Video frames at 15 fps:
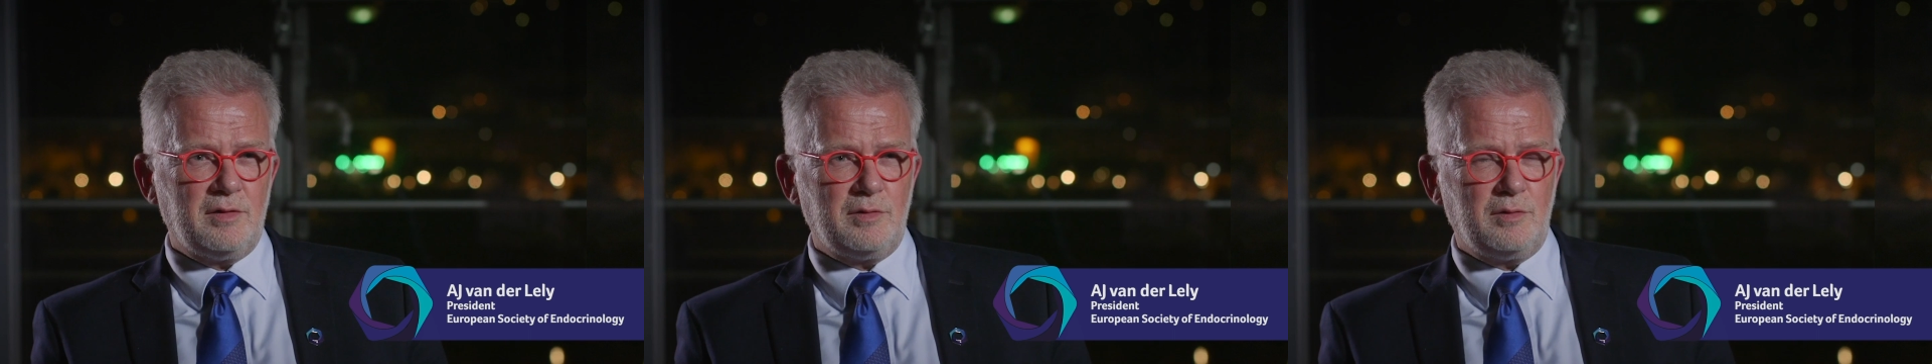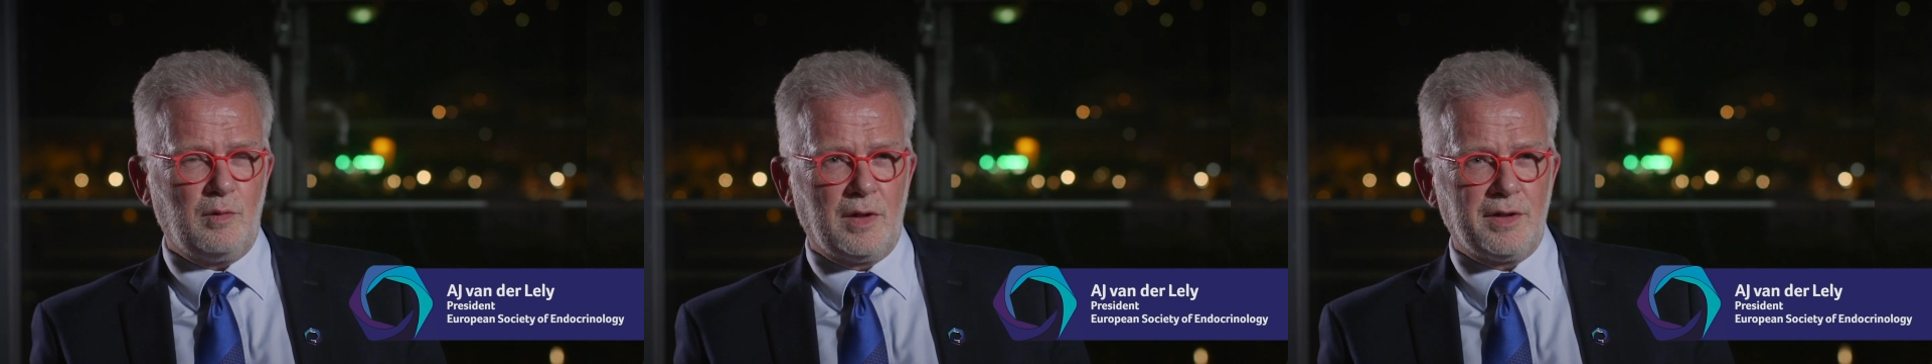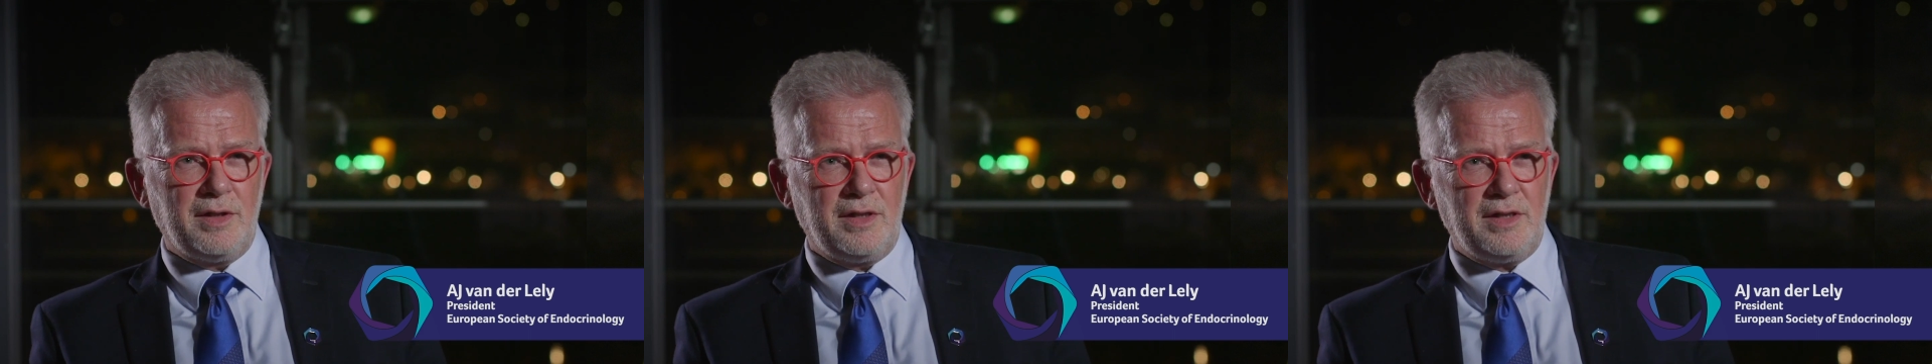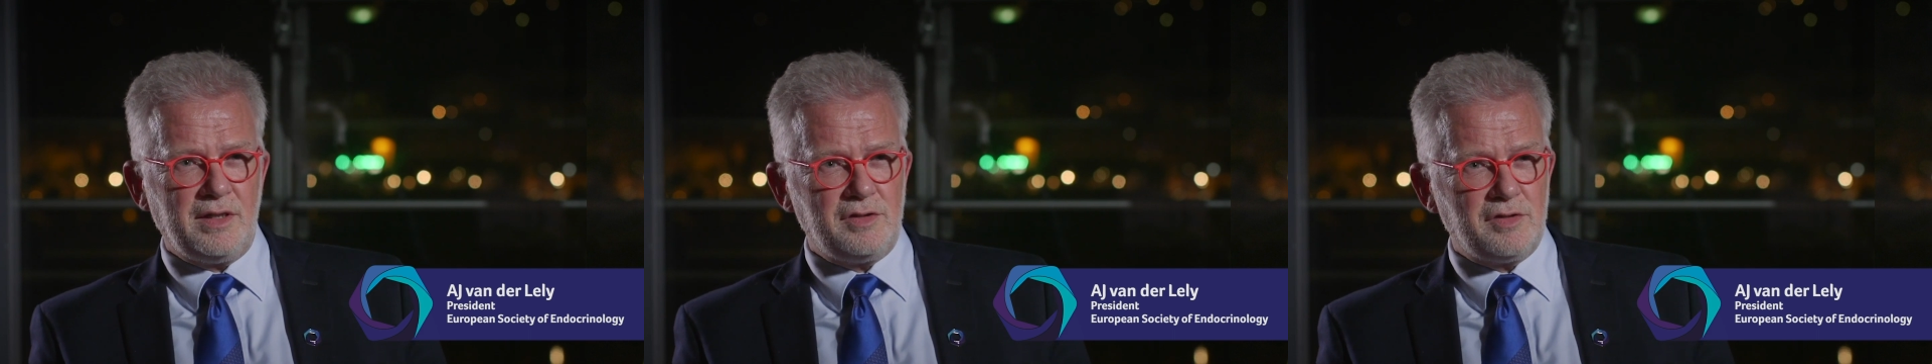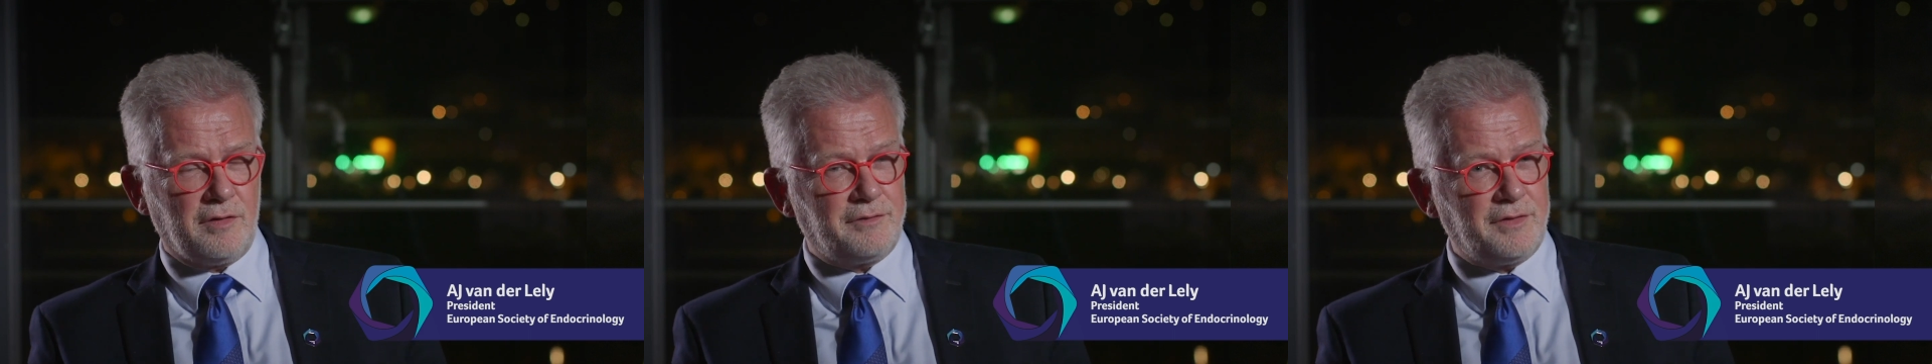who won the
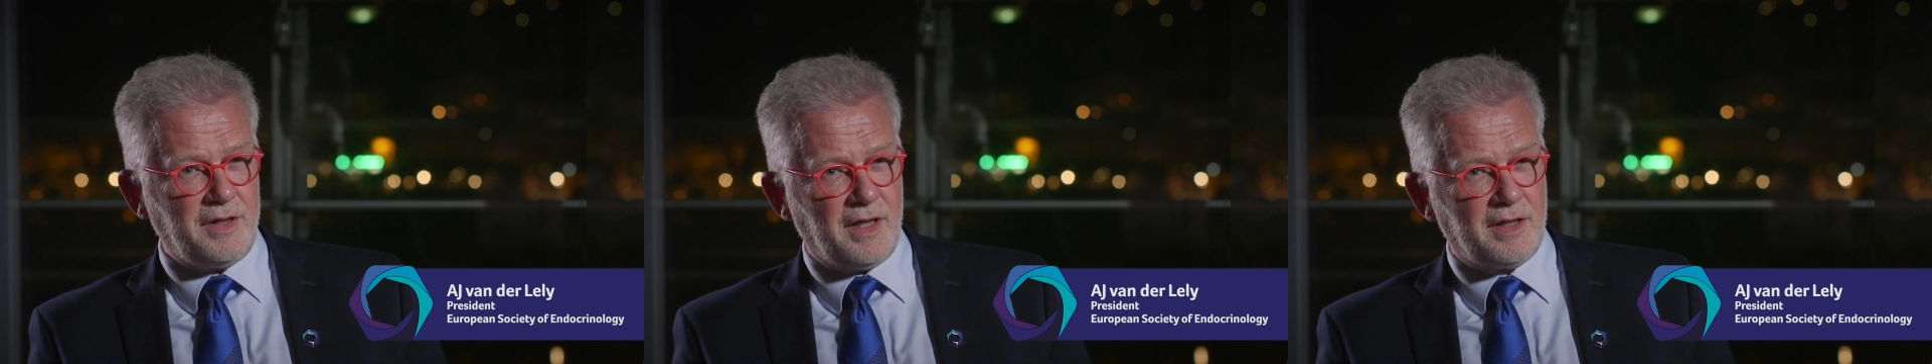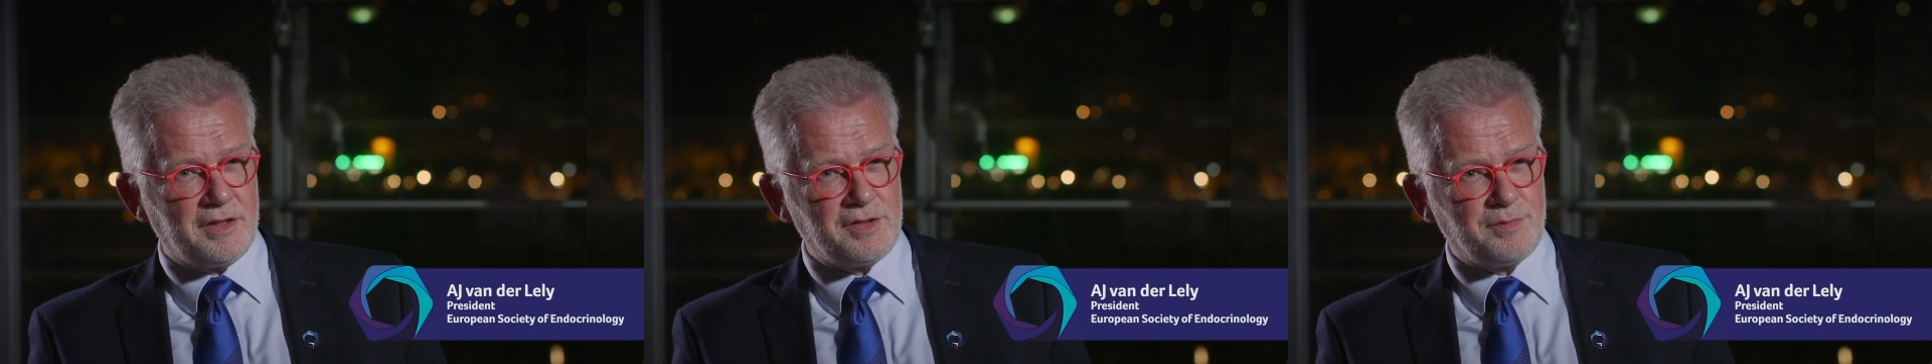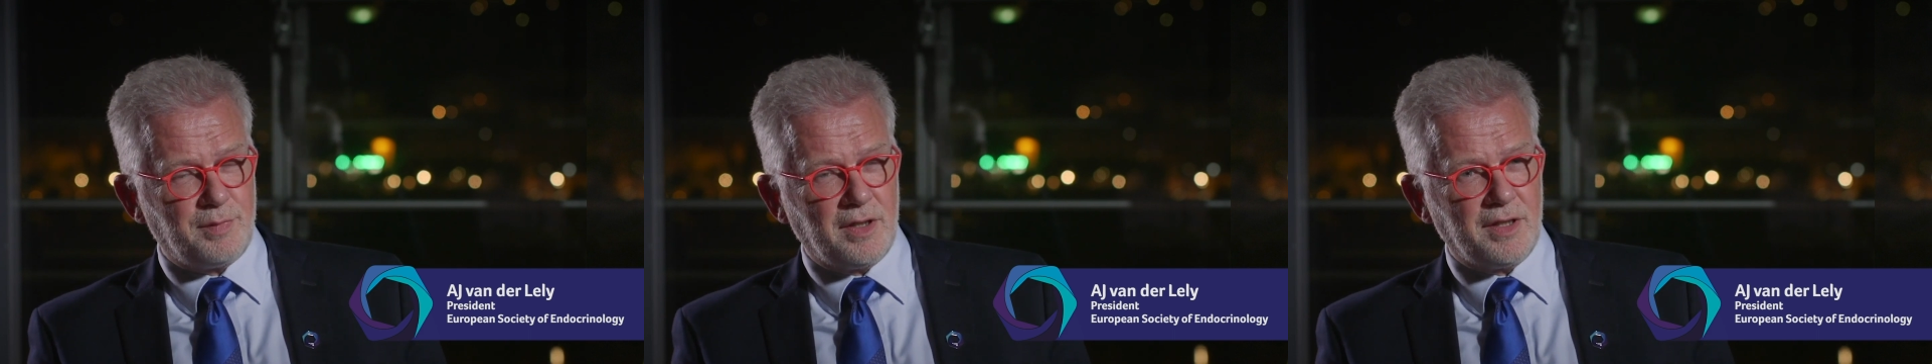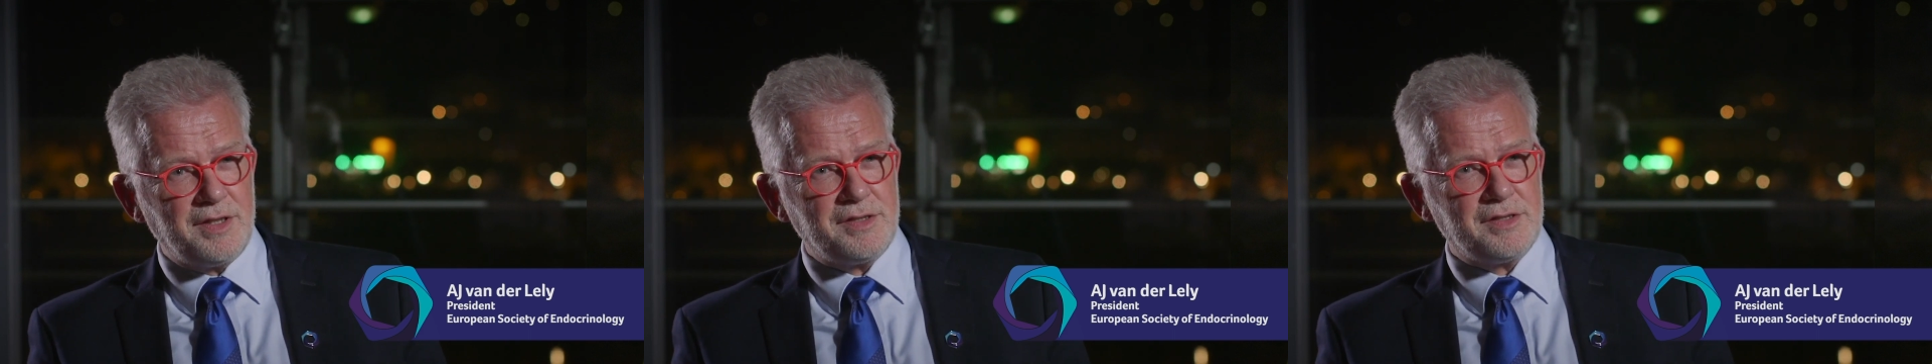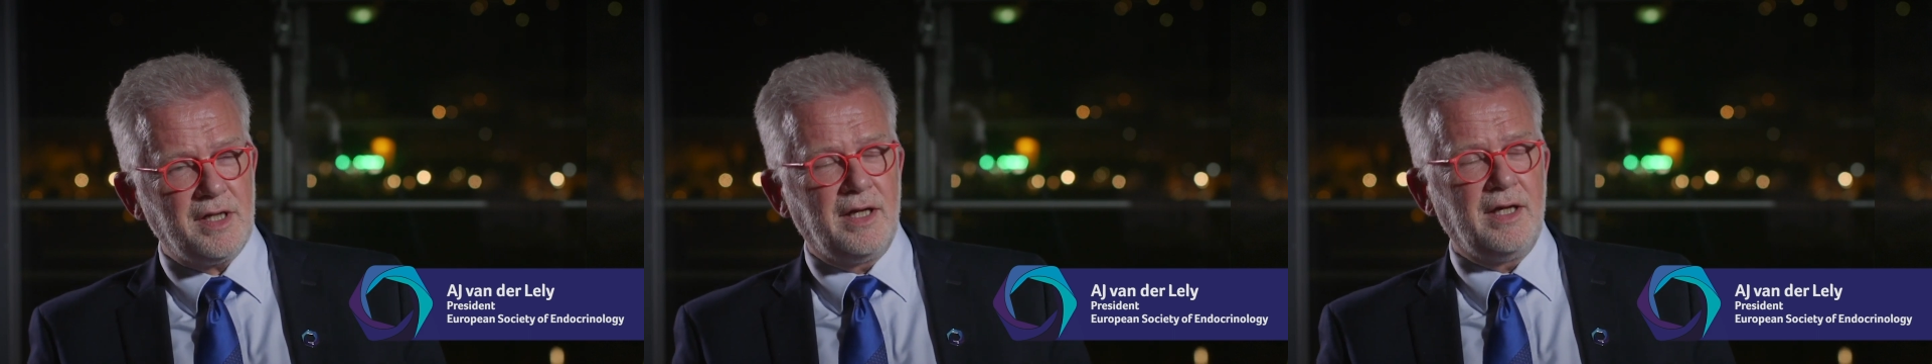Geoffrey Harris
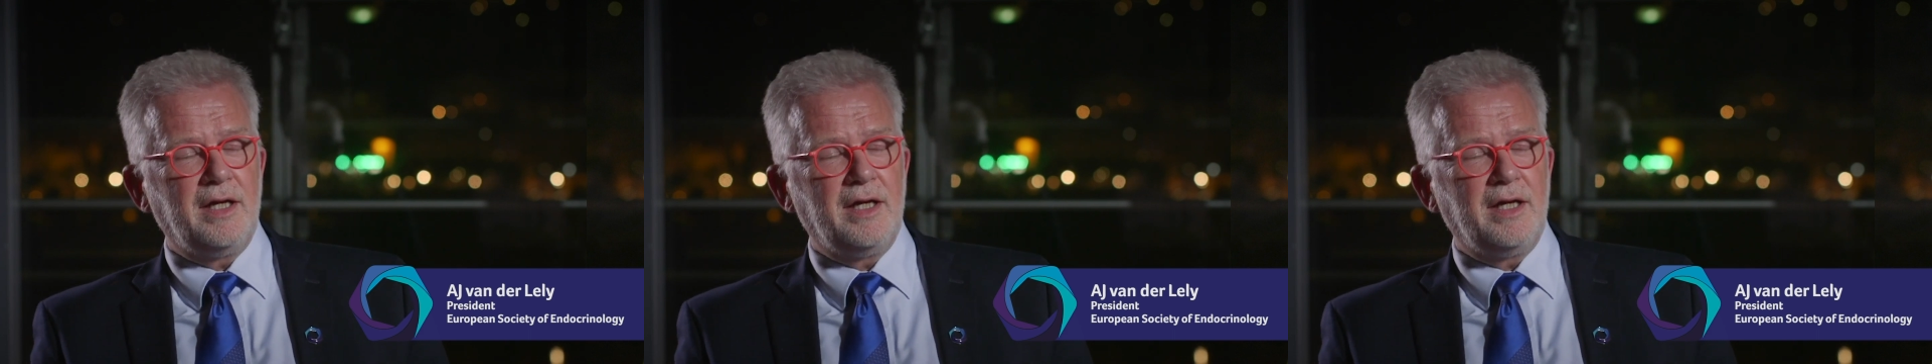Prize,